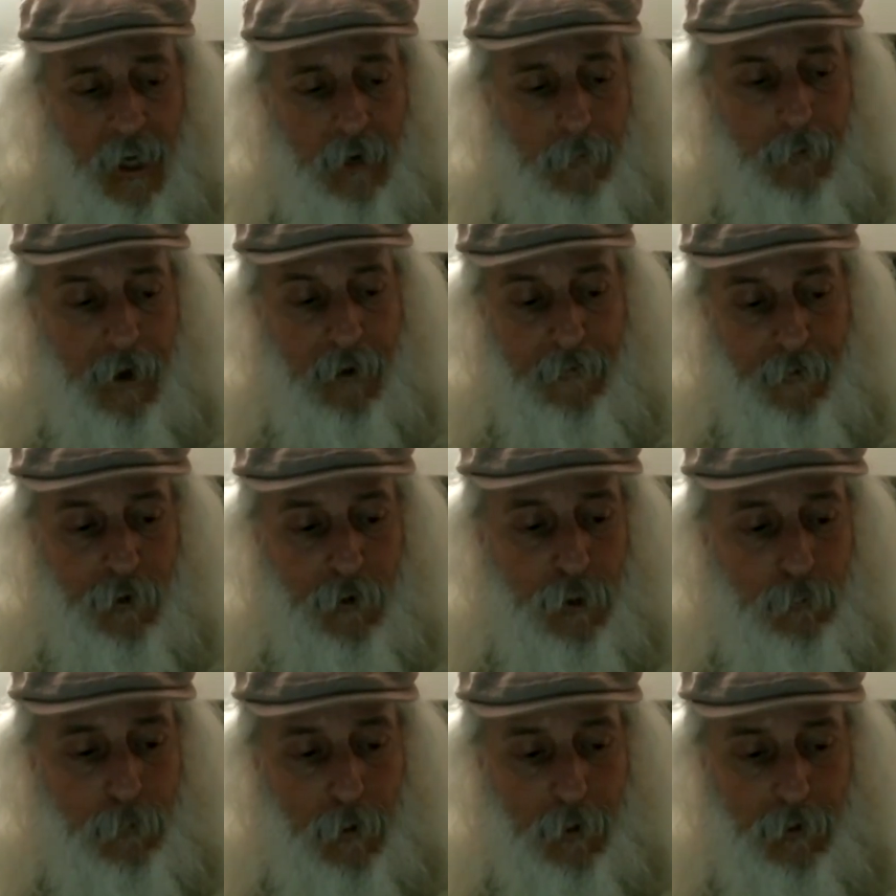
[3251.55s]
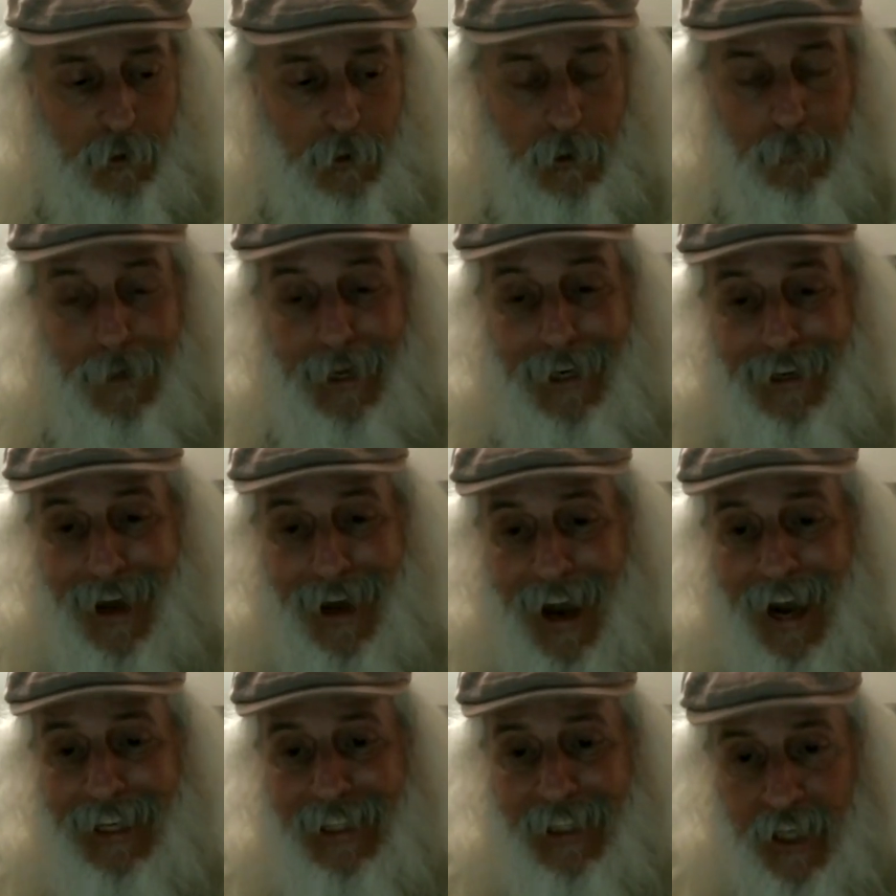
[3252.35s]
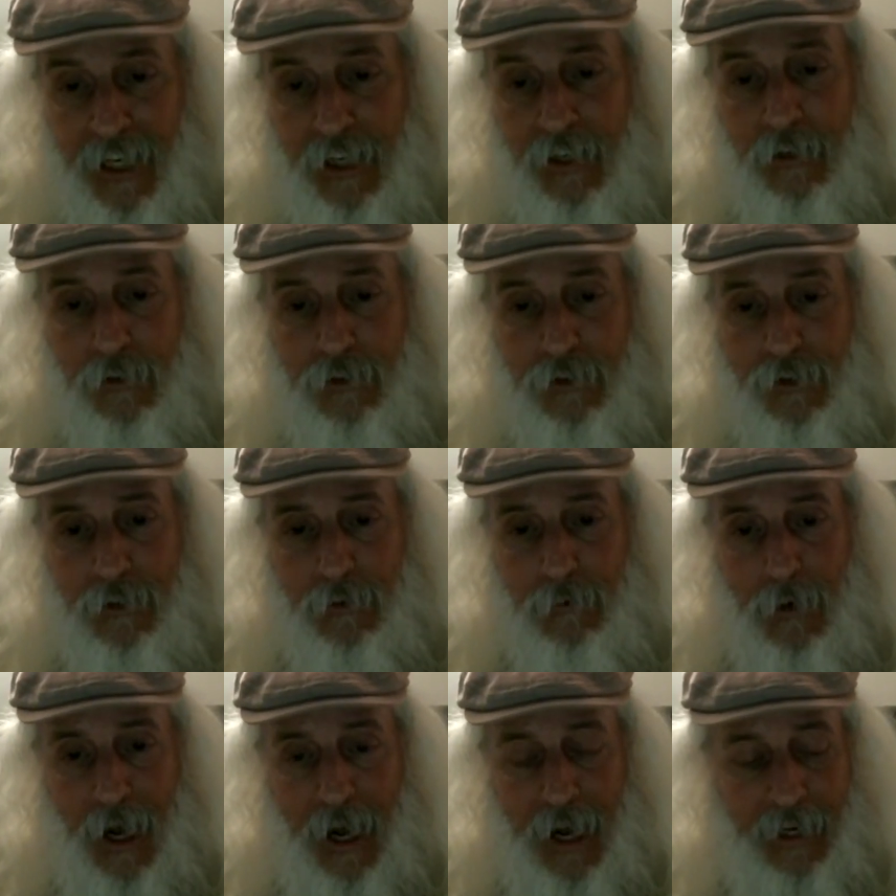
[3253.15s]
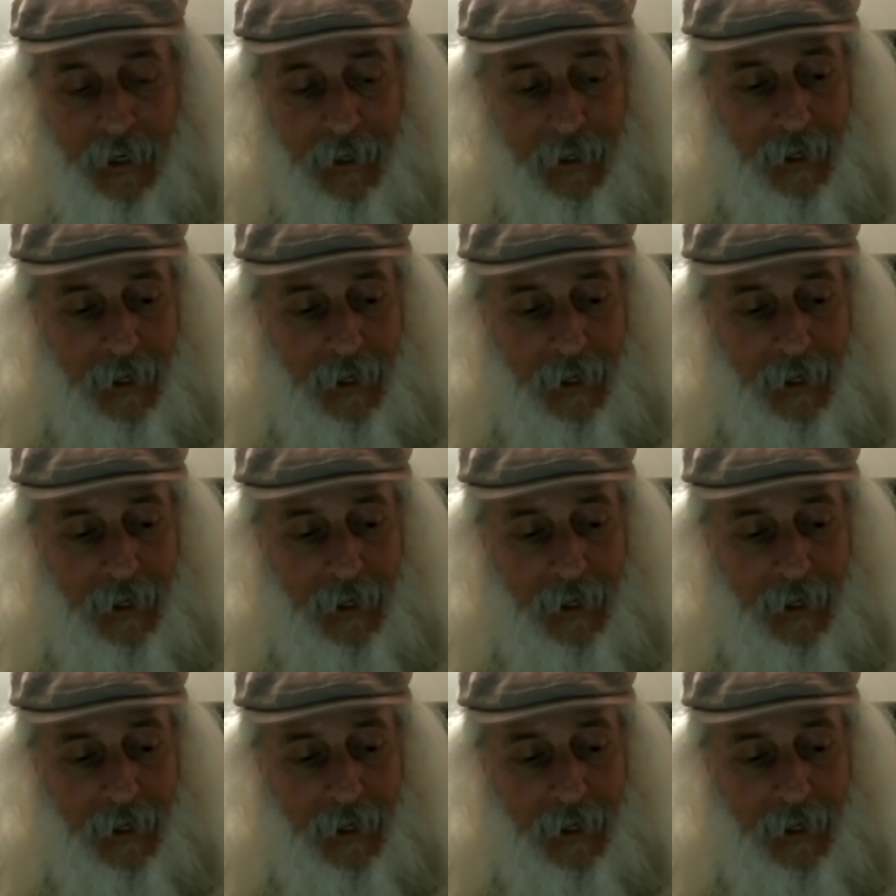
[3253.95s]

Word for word: My first book took me nine years to write.